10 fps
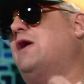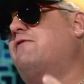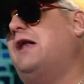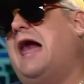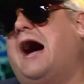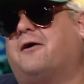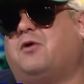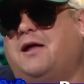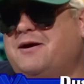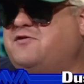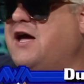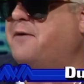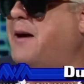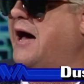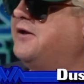Lock. Well, let me tell you
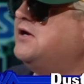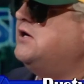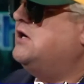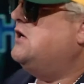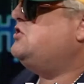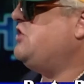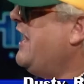about Johnny